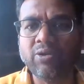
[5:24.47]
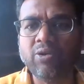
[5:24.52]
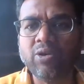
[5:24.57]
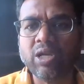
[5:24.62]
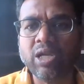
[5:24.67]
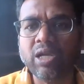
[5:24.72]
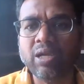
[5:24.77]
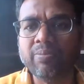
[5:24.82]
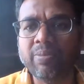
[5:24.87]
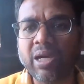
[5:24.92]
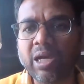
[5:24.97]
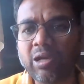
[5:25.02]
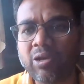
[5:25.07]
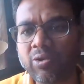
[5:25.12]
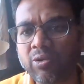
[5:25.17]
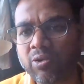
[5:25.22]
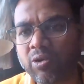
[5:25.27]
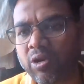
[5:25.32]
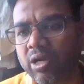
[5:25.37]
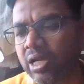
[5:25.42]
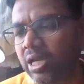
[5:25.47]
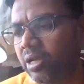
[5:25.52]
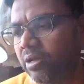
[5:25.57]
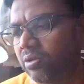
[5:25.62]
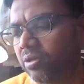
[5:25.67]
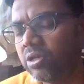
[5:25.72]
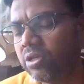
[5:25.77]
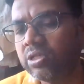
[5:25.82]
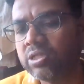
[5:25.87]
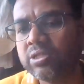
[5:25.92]
Okay, Balu. Okay,
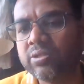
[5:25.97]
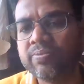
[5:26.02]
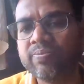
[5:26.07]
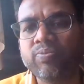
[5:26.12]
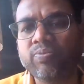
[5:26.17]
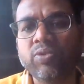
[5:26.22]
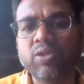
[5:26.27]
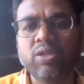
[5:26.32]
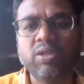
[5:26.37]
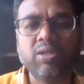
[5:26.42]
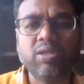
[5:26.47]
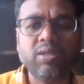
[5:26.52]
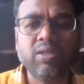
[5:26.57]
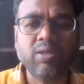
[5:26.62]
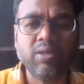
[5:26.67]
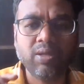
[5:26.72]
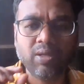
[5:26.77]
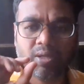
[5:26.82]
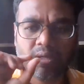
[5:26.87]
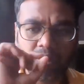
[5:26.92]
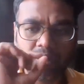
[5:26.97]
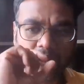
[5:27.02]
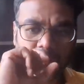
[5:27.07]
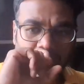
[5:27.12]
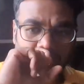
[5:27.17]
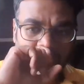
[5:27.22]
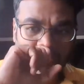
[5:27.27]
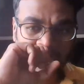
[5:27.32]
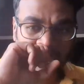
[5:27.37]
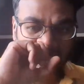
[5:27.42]
good.
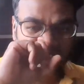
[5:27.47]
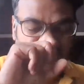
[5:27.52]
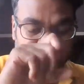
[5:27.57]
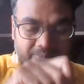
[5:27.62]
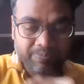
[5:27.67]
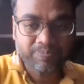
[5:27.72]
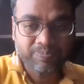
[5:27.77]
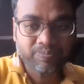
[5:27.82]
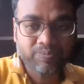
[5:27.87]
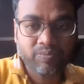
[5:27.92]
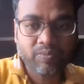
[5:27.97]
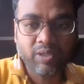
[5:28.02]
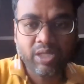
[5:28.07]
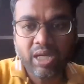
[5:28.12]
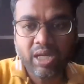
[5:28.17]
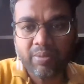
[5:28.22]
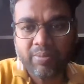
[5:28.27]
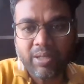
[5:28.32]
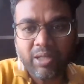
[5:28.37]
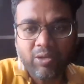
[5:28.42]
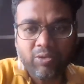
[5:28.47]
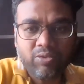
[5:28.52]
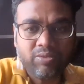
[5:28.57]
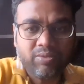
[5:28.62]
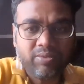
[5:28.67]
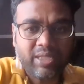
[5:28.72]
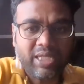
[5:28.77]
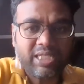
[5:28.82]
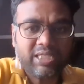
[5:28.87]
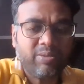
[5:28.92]
Uh, yeah,
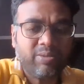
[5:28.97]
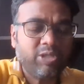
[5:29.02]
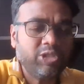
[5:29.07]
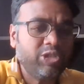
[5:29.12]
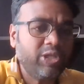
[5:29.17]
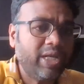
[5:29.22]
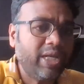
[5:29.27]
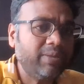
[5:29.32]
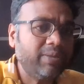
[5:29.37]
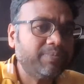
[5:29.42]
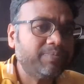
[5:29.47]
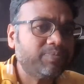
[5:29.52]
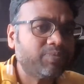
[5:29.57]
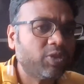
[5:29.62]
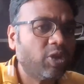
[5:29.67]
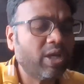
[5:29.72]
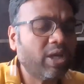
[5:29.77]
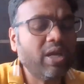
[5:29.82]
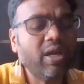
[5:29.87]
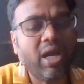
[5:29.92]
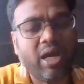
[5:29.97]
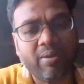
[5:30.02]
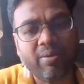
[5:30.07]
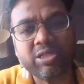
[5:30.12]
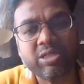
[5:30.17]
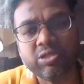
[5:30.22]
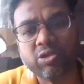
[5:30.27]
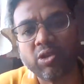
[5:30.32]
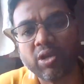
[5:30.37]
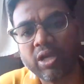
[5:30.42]
Balu. Thanks for joining. Okay, I
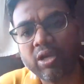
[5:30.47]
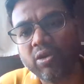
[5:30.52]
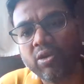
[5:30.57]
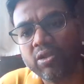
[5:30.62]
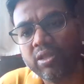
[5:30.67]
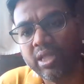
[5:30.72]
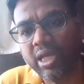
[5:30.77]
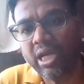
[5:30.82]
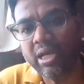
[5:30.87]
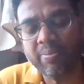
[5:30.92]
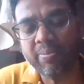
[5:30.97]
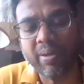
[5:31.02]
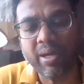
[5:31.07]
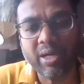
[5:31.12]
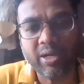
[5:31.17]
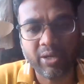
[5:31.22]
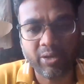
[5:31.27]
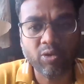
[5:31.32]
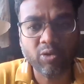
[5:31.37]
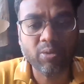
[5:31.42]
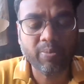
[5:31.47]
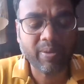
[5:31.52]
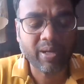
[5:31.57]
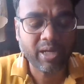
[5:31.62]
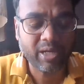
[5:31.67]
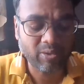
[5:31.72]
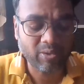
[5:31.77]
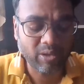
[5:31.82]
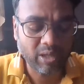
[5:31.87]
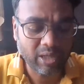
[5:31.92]
was talking on that part, your
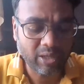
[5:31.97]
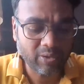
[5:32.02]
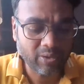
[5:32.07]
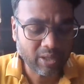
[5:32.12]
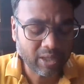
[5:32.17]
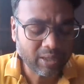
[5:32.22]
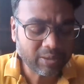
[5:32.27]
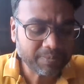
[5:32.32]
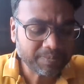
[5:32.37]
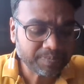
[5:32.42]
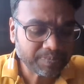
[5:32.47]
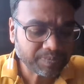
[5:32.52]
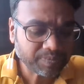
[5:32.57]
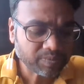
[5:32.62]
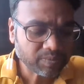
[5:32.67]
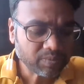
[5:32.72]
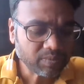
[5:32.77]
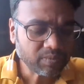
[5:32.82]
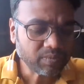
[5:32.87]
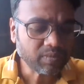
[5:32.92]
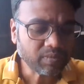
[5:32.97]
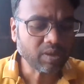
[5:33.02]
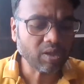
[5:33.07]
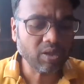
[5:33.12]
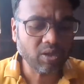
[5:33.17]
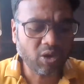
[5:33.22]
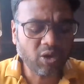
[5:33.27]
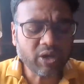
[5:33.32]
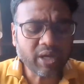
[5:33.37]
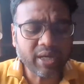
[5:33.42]
part only. Okay.
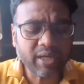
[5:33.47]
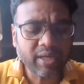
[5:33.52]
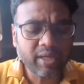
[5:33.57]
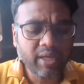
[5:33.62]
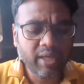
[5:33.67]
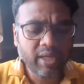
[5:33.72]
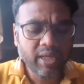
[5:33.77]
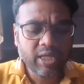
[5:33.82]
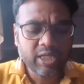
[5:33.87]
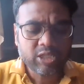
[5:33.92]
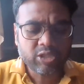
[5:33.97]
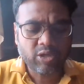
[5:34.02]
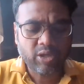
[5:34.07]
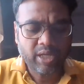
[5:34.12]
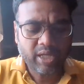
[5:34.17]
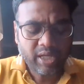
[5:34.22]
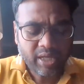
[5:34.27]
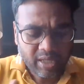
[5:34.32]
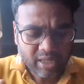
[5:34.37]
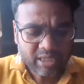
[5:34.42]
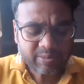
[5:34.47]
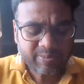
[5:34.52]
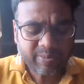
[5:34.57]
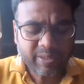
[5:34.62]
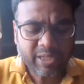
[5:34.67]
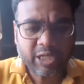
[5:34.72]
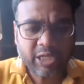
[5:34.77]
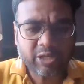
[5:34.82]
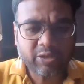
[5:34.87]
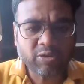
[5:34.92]
Okay, so
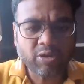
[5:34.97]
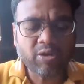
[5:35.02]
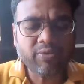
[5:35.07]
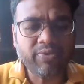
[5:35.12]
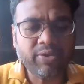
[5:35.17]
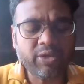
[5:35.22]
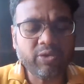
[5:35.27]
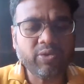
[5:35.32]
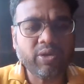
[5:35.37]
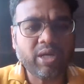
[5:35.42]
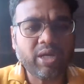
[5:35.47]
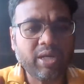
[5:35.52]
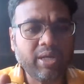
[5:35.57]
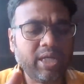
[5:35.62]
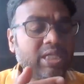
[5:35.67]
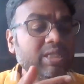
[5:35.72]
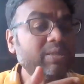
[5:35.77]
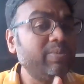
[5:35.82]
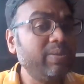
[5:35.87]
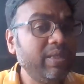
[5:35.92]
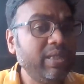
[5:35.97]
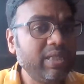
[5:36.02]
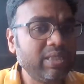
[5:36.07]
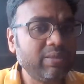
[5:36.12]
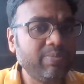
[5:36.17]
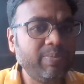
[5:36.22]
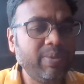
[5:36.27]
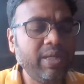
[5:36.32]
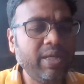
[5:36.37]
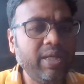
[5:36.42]
irrespective of you are an
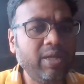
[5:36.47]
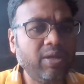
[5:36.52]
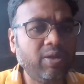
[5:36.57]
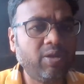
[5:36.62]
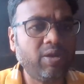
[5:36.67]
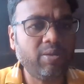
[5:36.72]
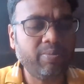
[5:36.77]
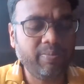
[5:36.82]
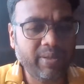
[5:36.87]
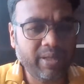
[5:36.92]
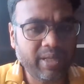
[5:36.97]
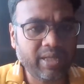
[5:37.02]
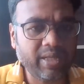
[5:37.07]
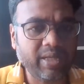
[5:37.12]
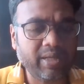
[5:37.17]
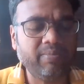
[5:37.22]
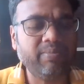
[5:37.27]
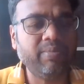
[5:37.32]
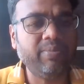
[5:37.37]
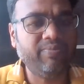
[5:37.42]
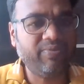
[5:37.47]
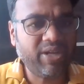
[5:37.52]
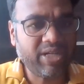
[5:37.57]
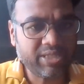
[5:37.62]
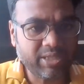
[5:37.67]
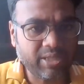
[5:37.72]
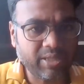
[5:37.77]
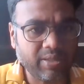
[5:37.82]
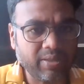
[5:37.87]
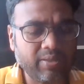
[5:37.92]
experienced BA or BA
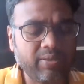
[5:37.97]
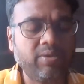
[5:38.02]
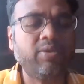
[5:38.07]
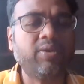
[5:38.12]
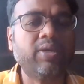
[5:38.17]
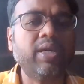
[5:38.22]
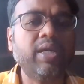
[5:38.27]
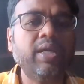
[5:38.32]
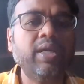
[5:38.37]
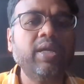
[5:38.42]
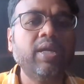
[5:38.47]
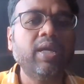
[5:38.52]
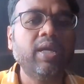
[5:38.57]
fresher, okay,